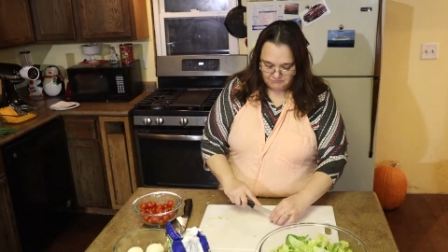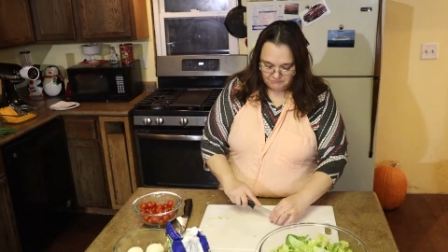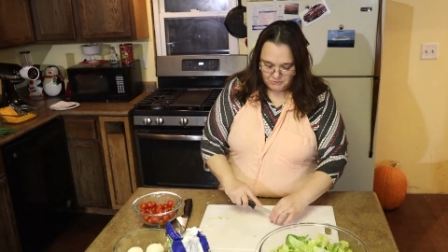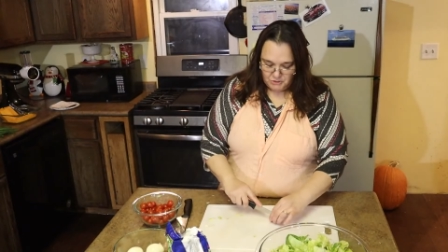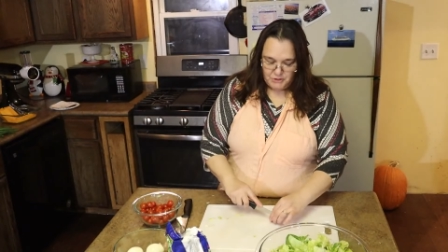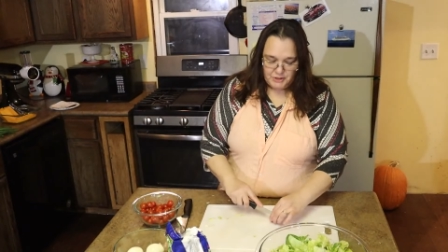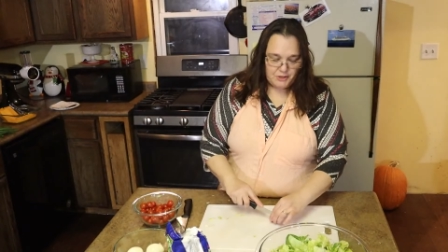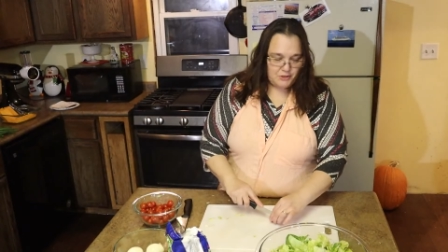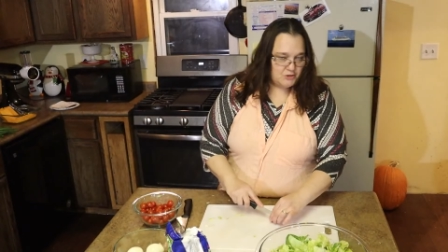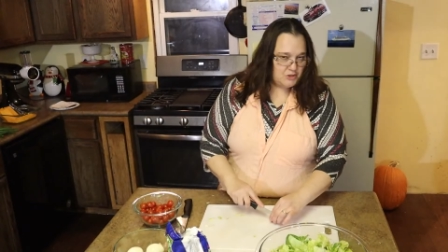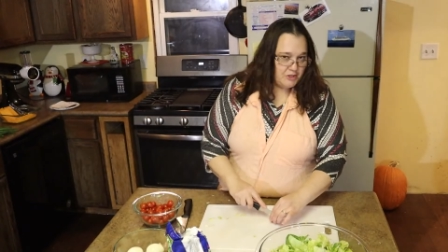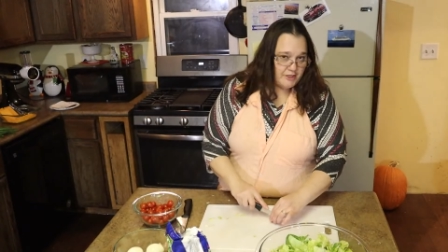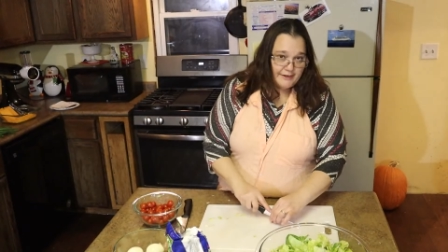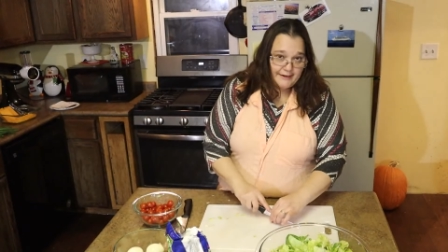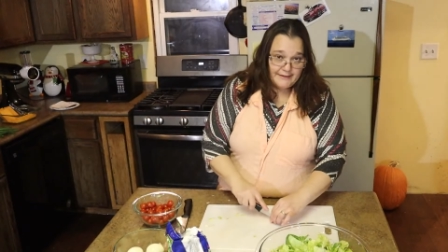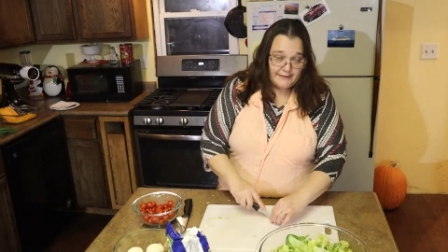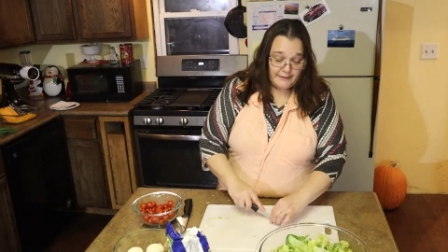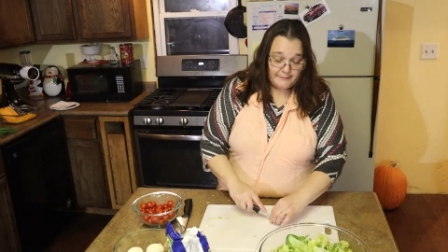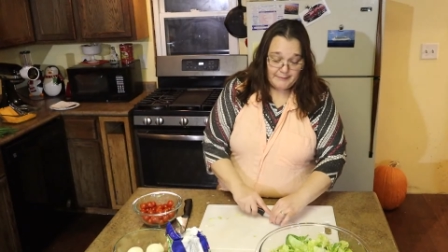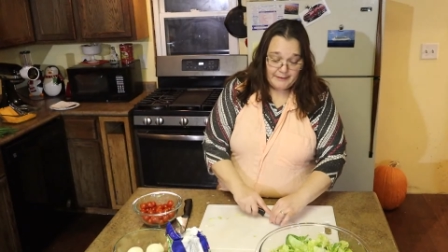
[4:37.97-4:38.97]
You can use
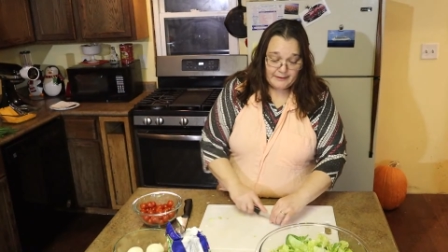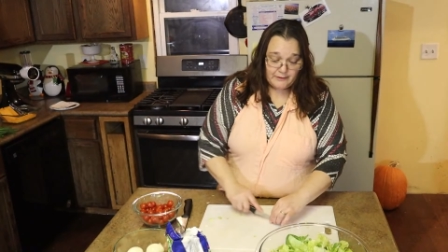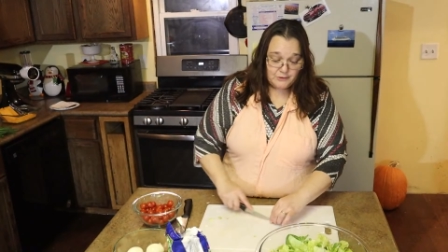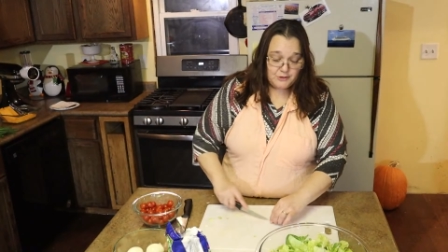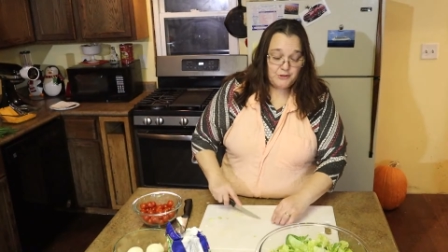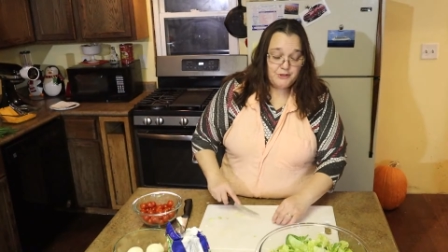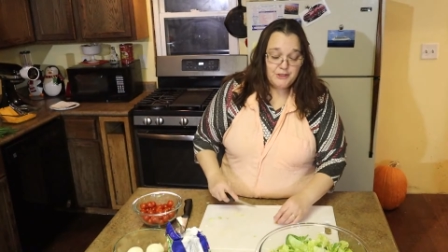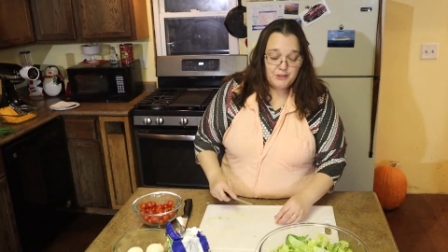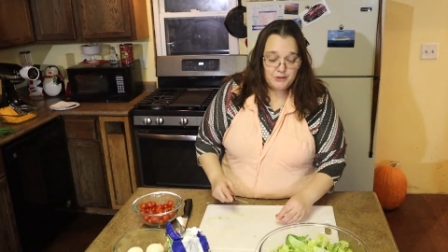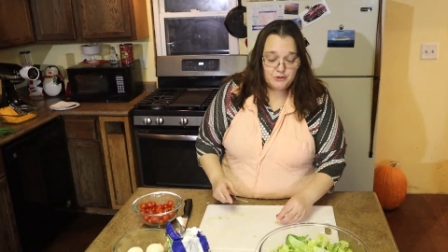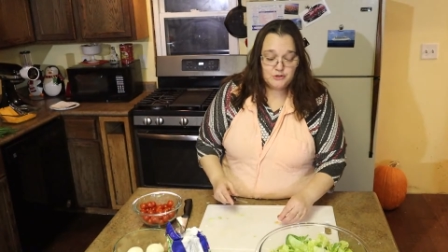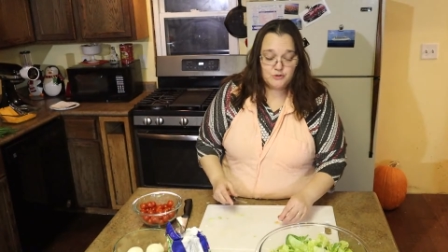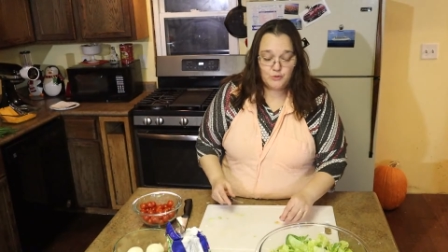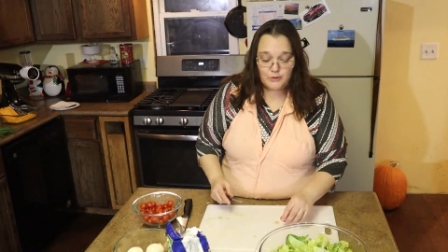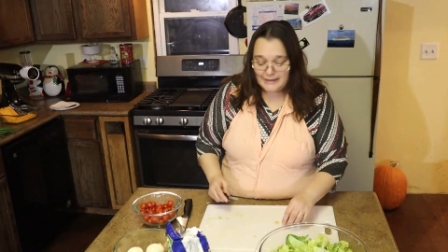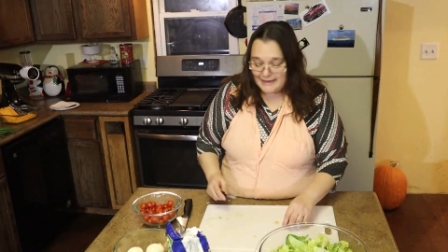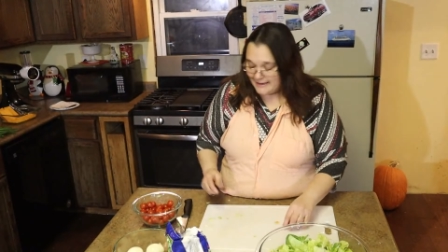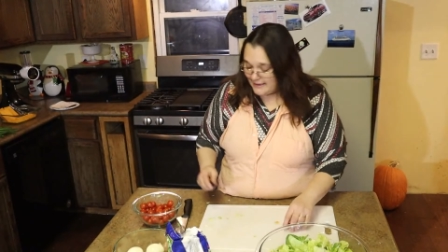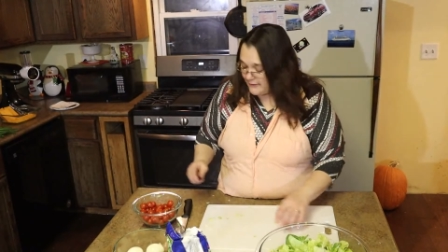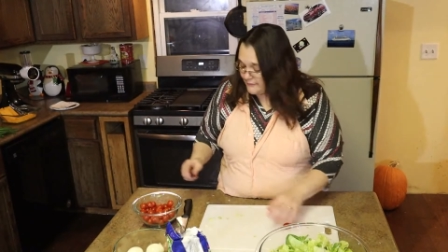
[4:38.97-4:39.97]
cherry tomatoes, you can use
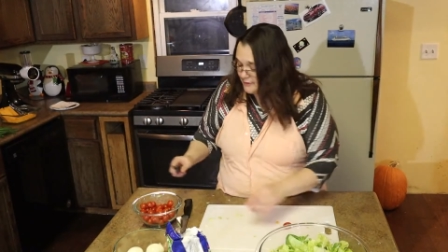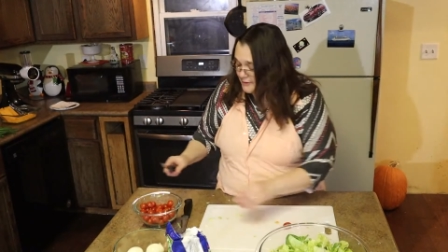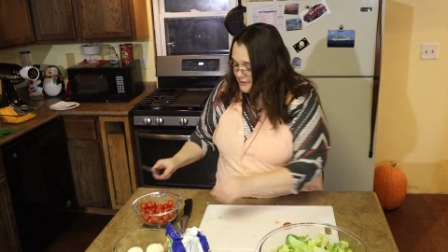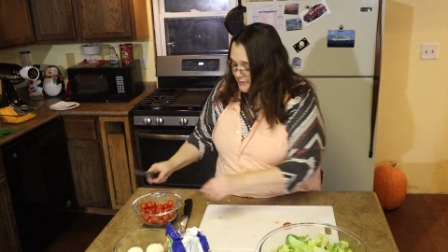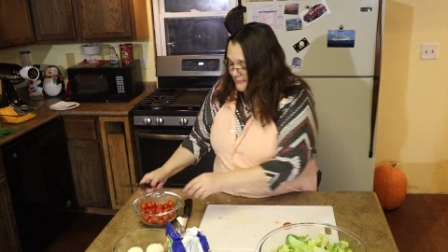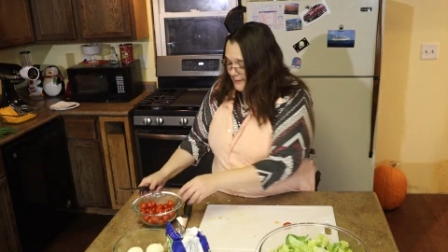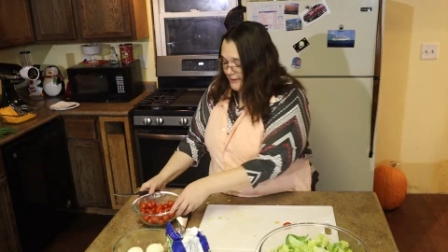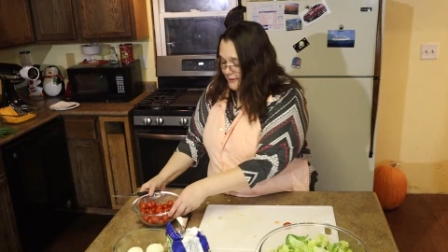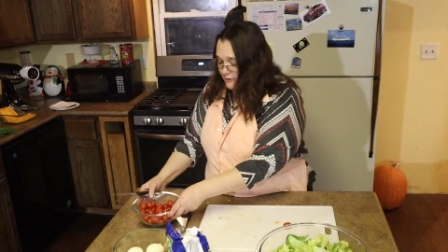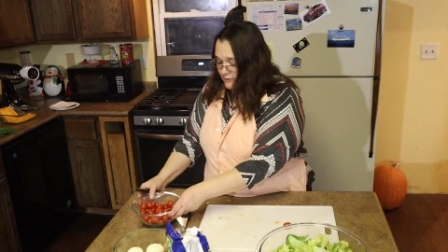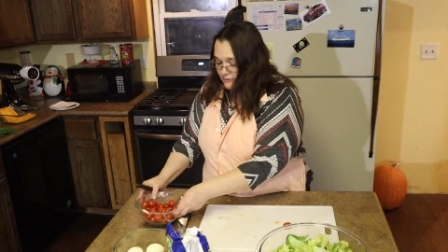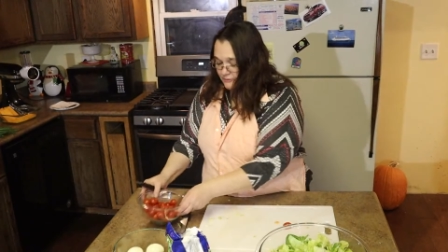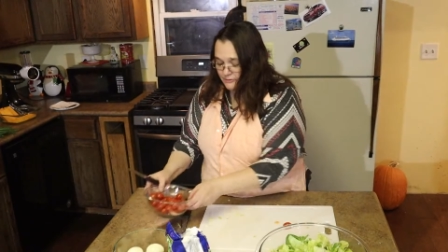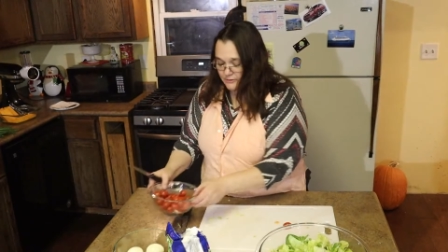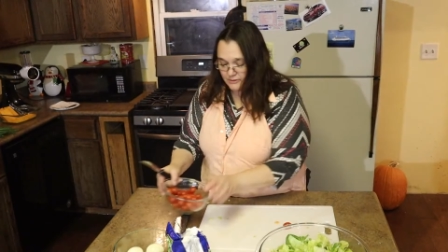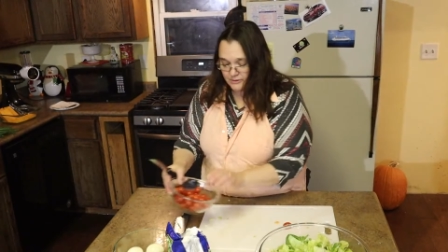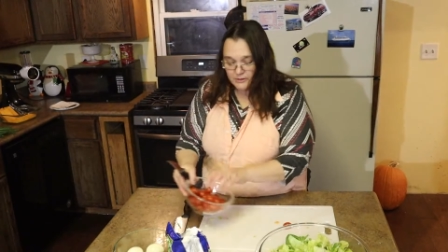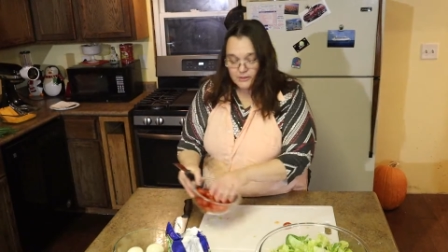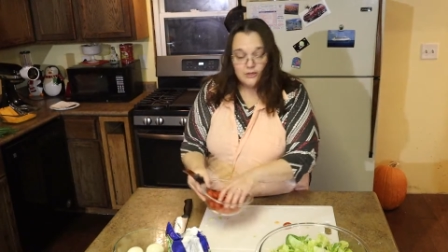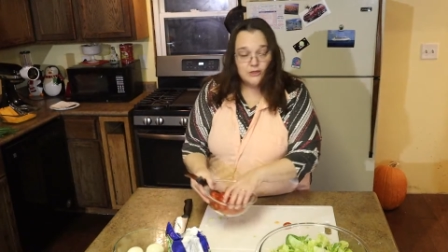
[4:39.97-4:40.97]
whatever tomatoes
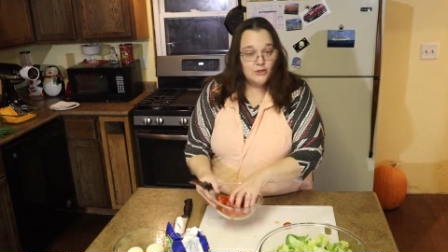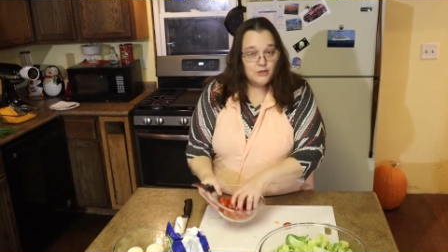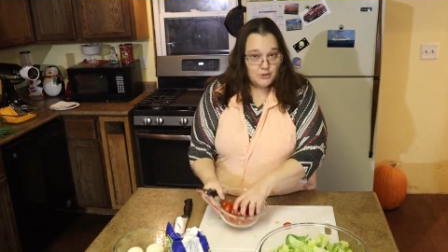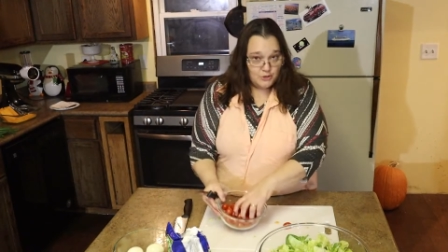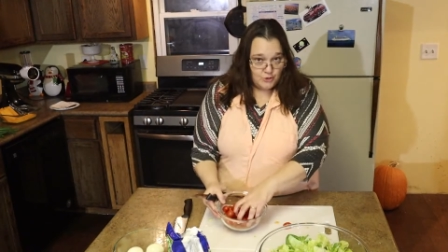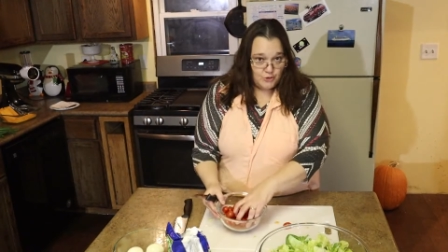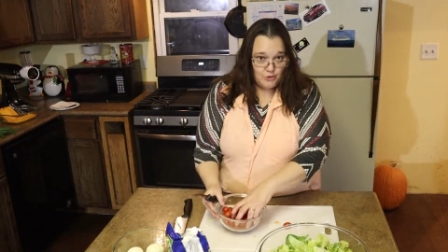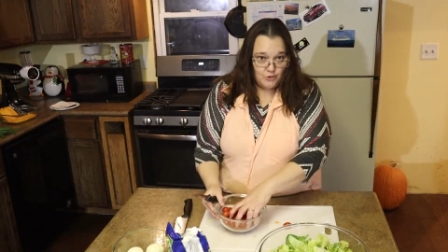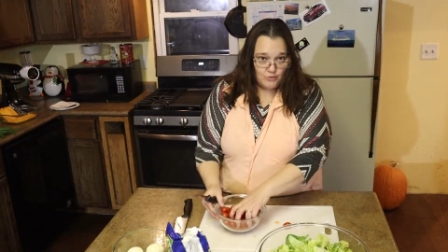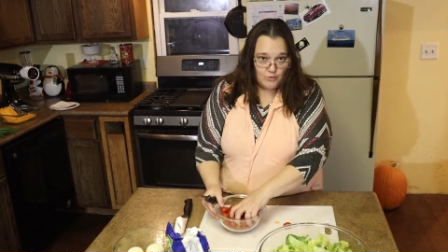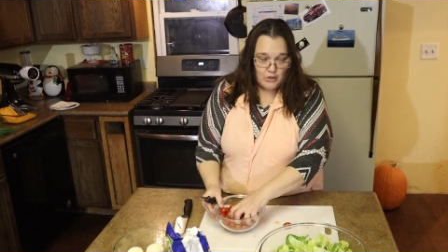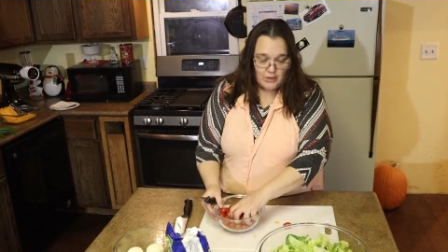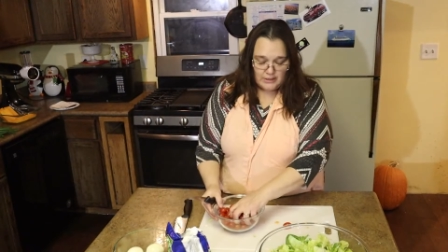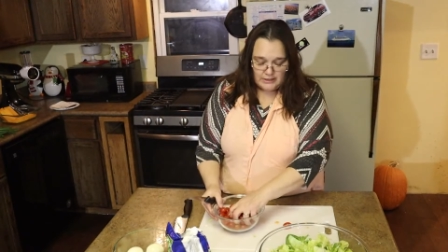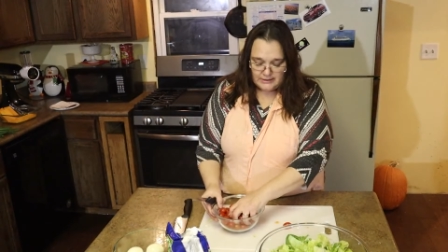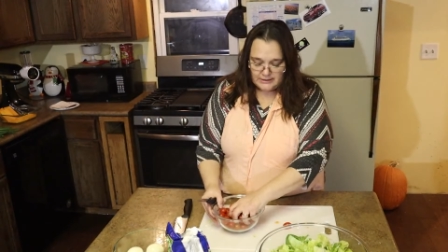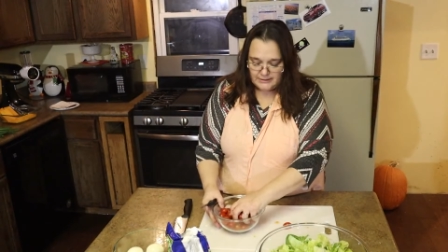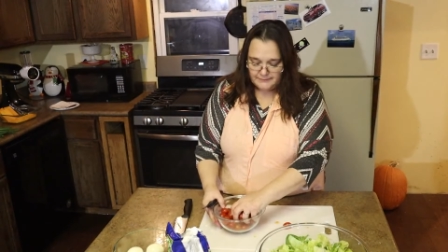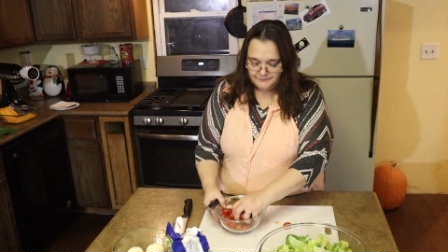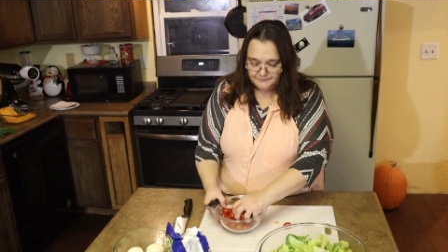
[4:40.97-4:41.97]
you
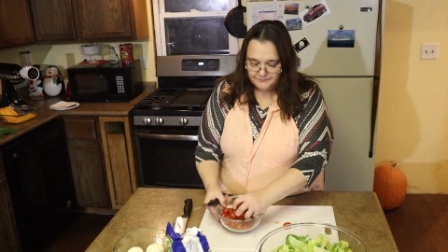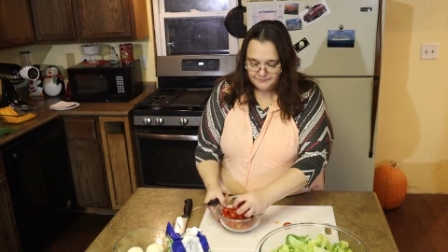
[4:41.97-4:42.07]
want.